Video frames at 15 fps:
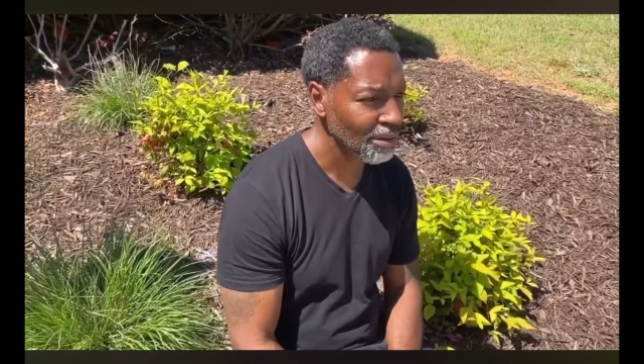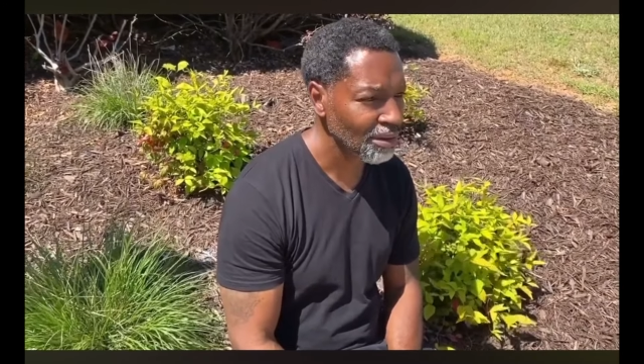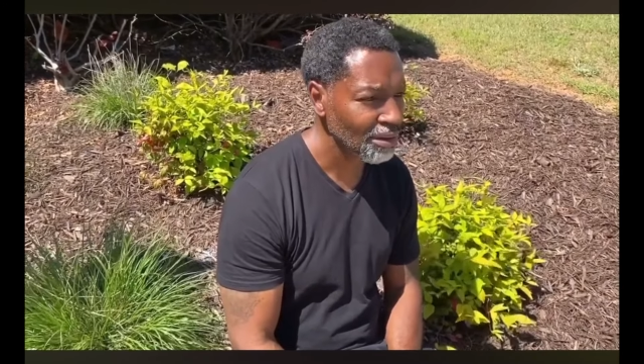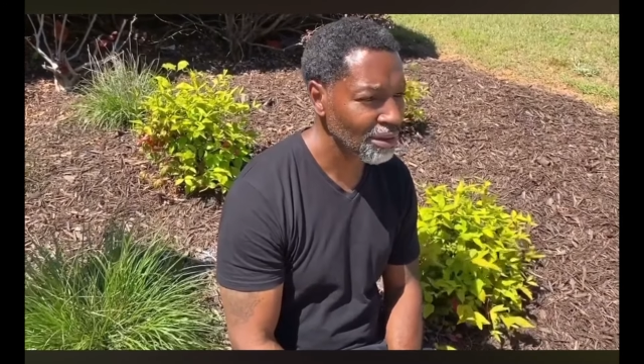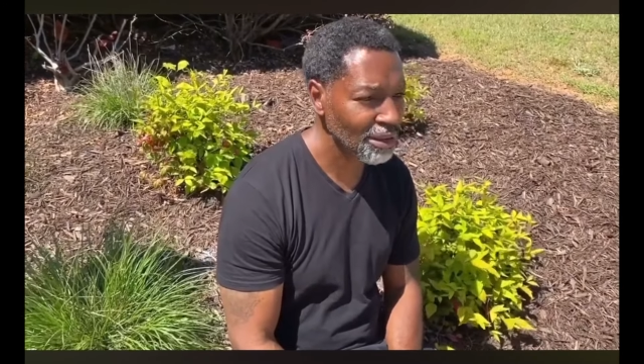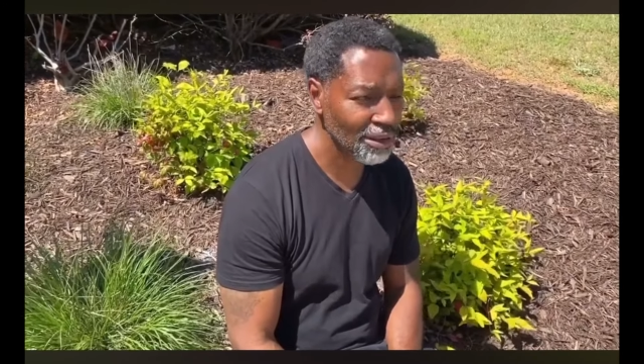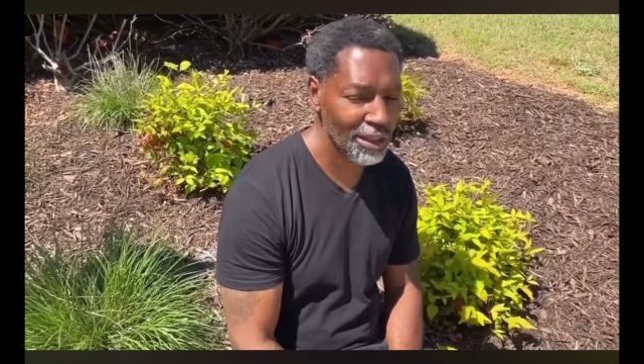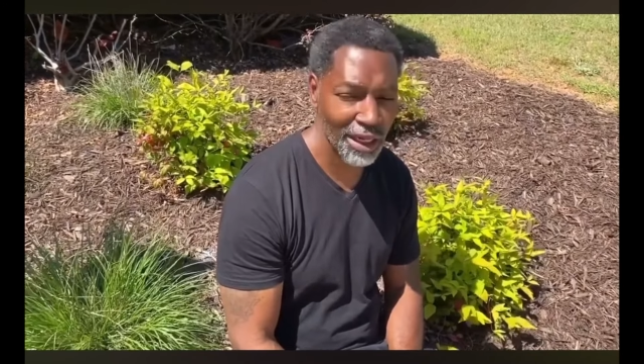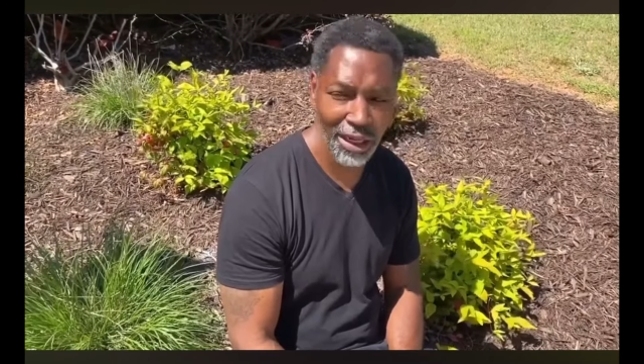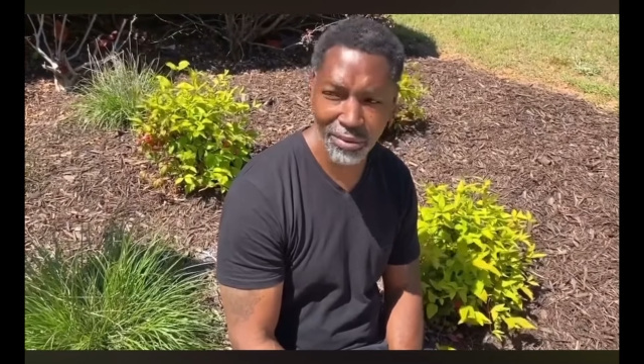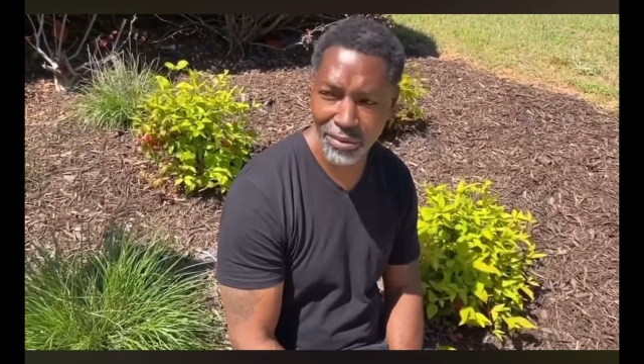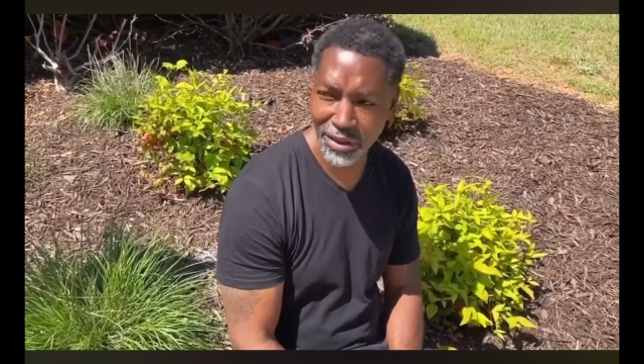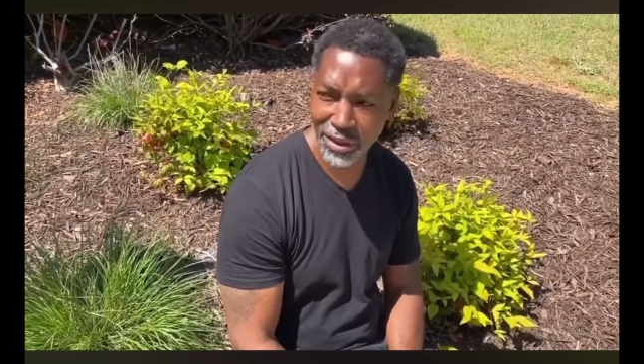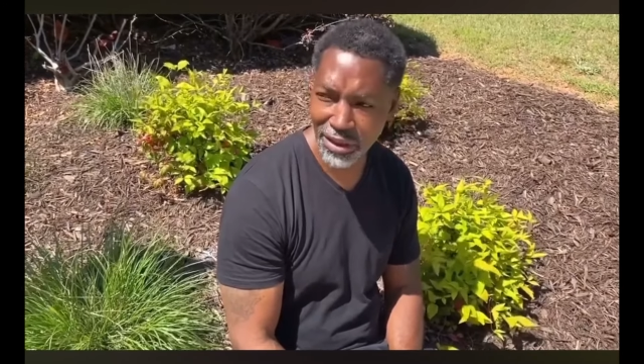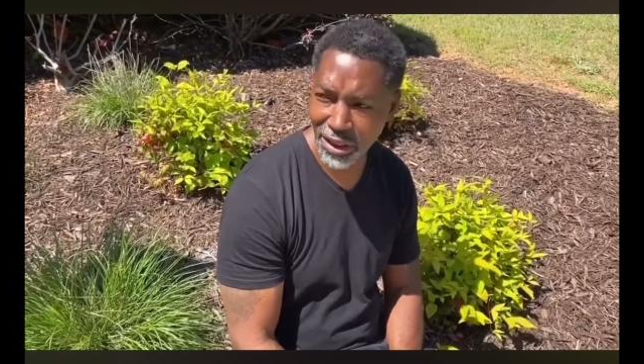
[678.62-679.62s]
Sometimes
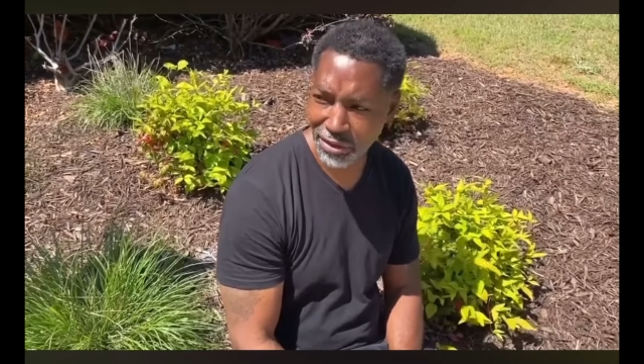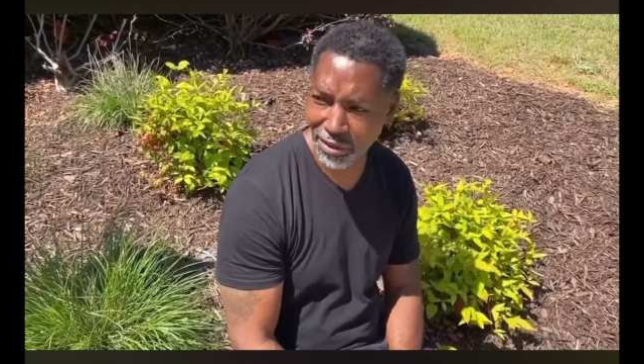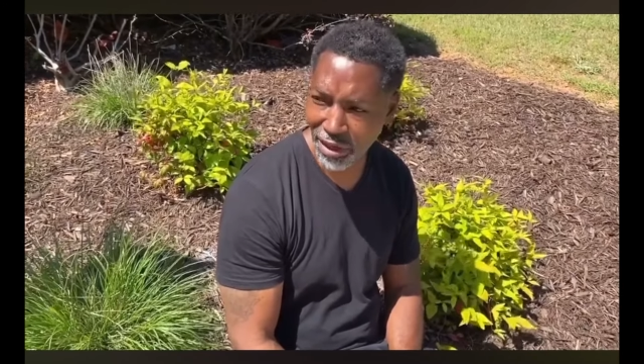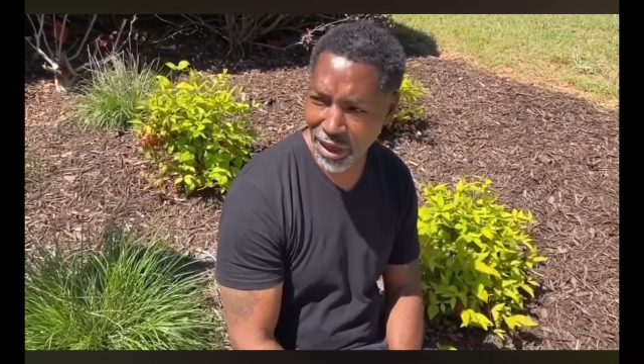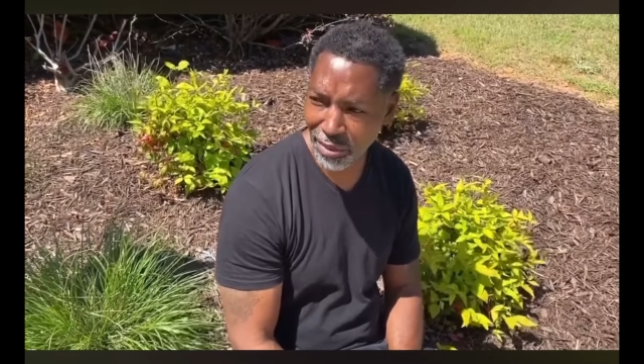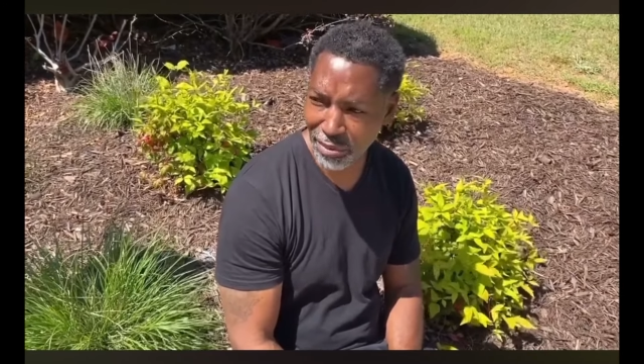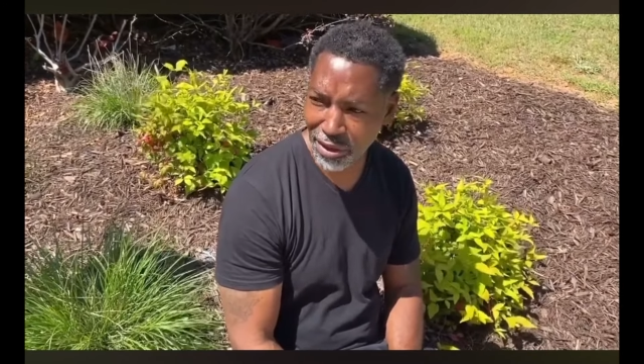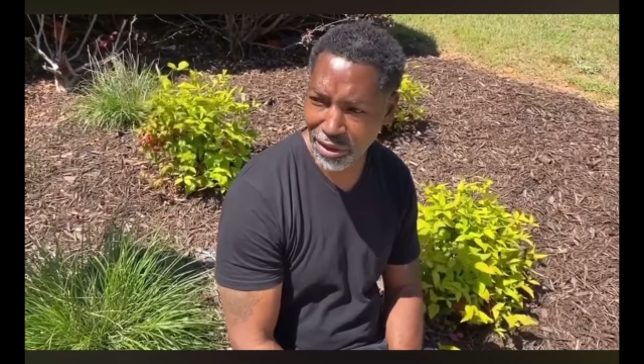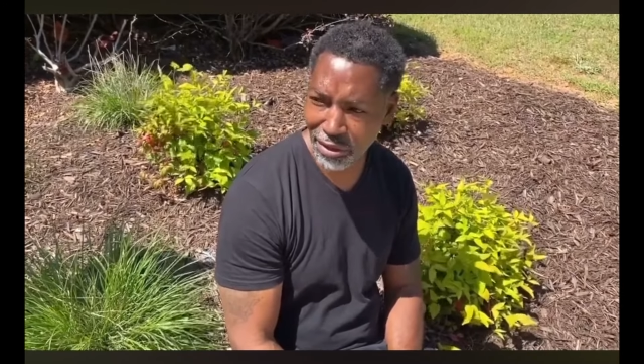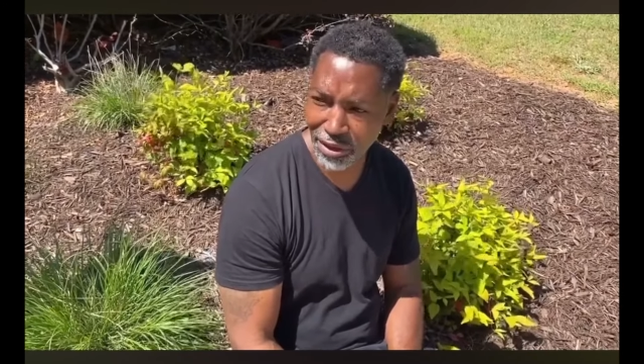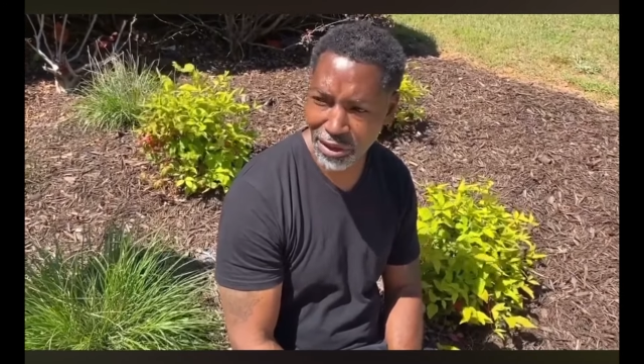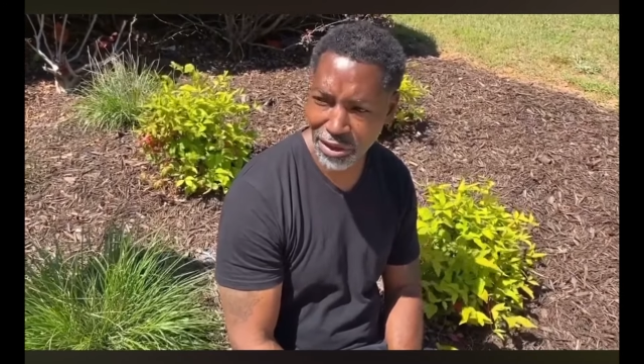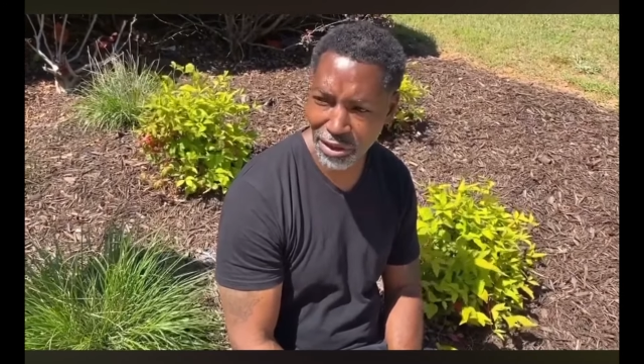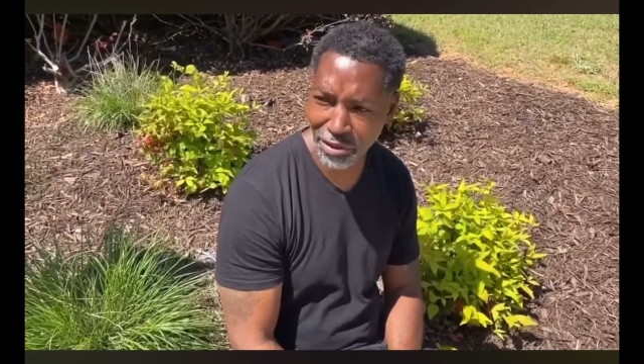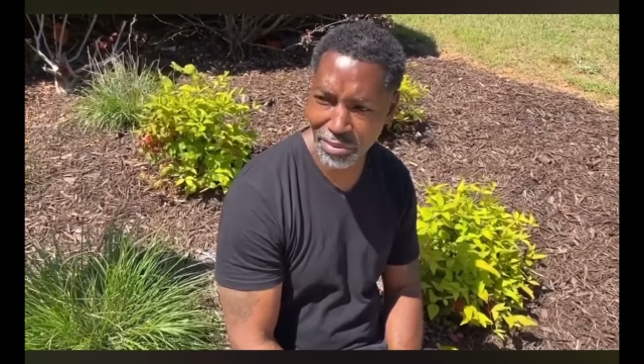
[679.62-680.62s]
you sit around me
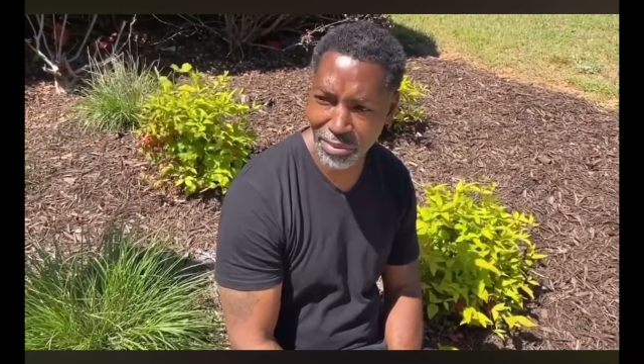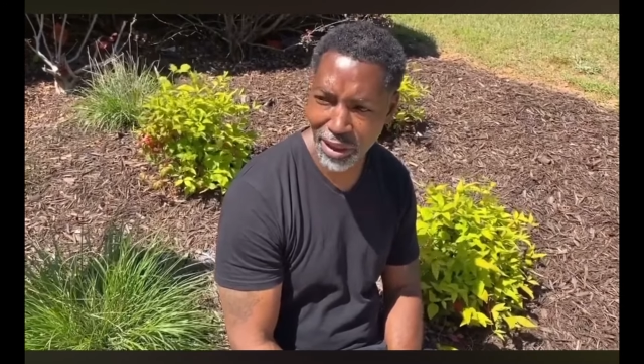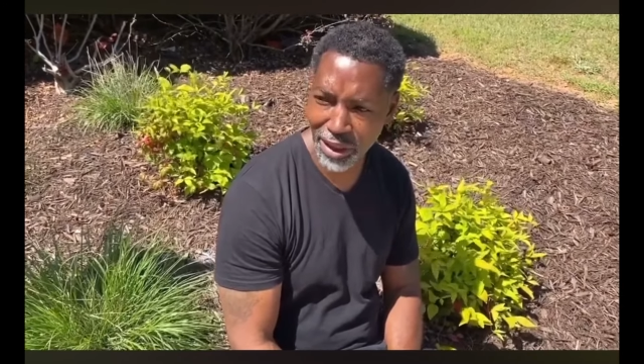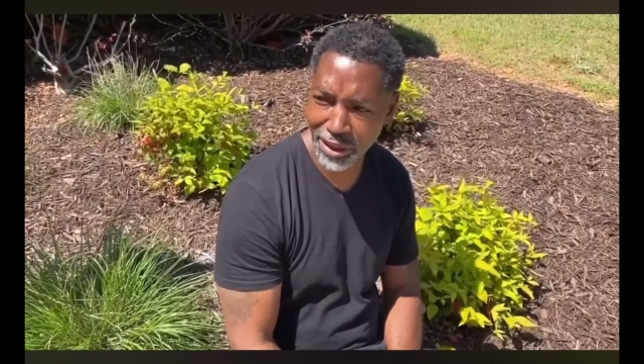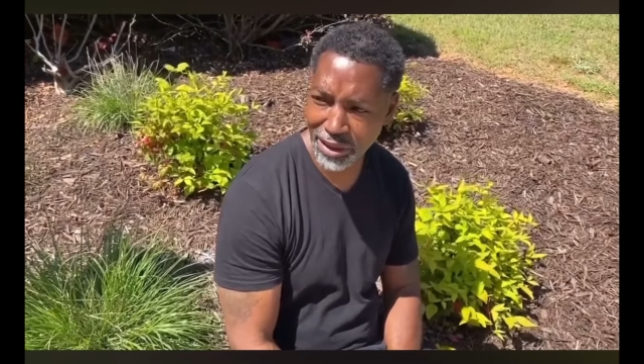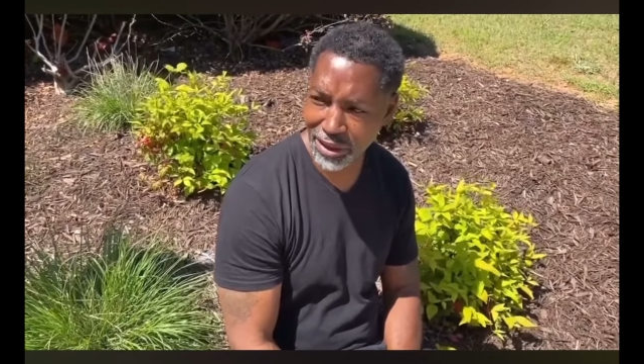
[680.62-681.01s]
doing so much,